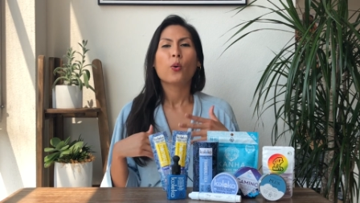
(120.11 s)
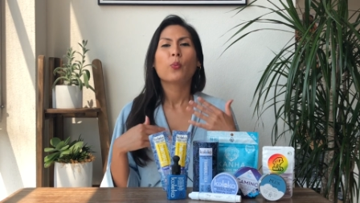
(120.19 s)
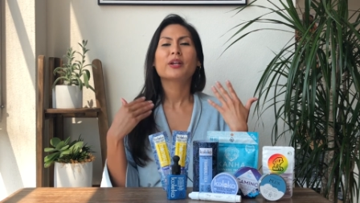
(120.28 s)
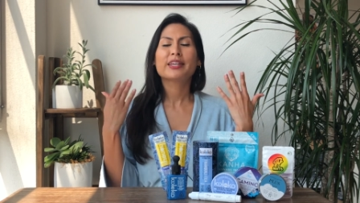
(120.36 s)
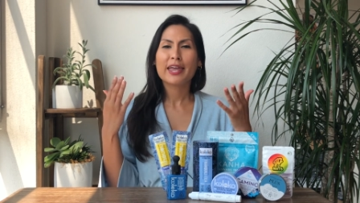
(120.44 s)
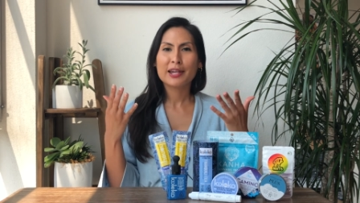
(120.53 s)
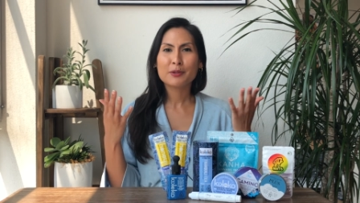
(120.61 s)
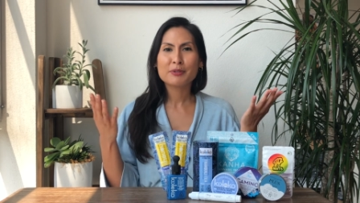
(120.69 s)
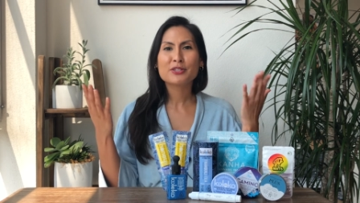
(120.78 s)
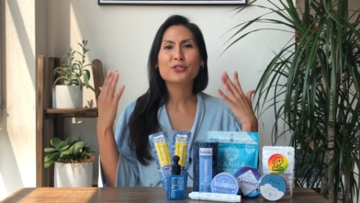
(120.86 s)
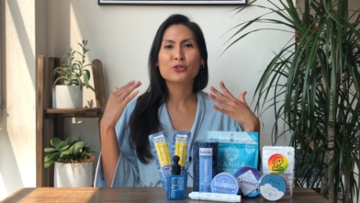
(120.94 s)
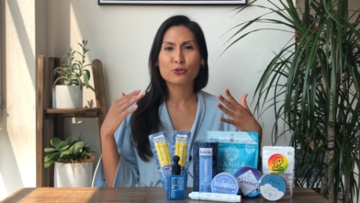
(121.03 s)
When
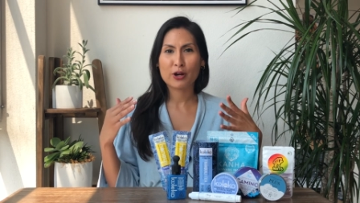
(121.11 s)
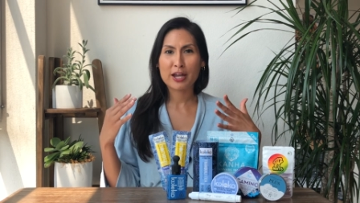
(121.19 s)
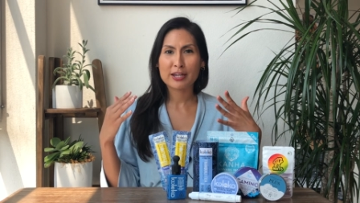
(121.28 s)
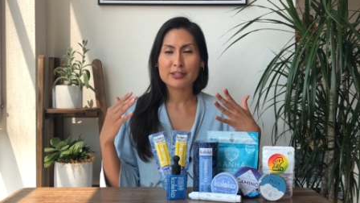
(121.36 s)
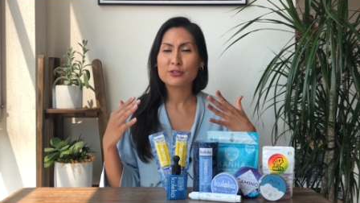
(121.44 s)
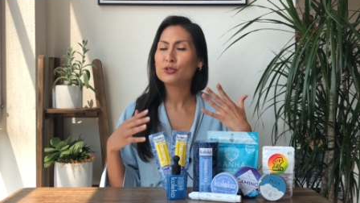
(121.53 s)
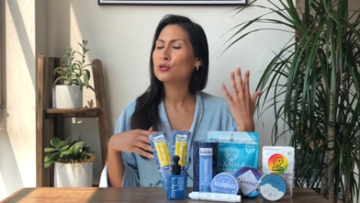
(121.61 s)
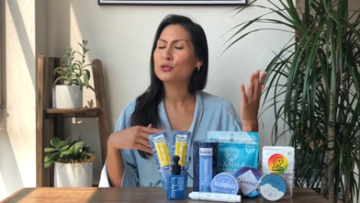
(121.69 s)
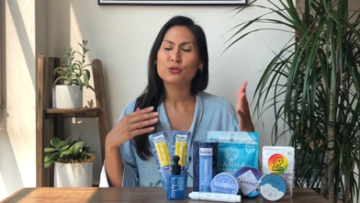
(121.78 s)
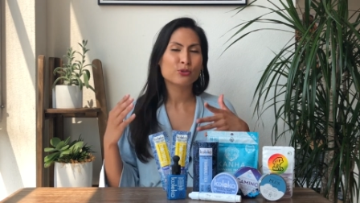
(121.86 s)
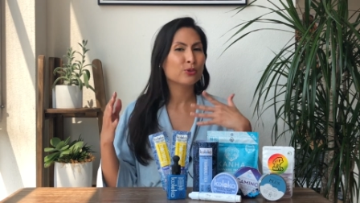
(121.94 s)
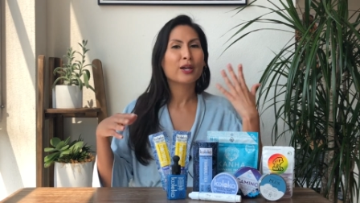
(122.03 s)
cannabis degrades due
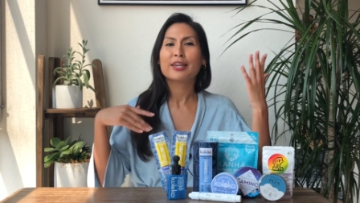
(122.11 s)
to